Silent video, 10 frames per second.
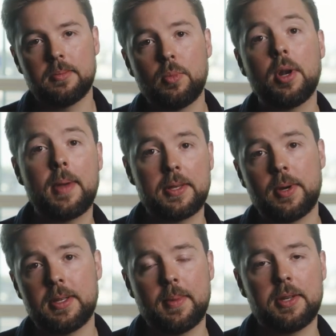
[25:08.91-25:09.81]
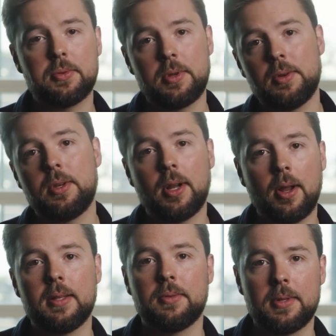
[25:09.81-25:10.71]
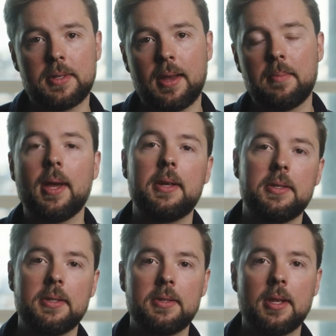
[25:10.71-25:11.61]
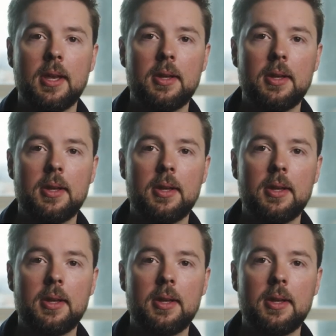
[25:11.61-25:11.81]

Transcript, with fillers: One of the best ways to make sure you and your clients are on the same page is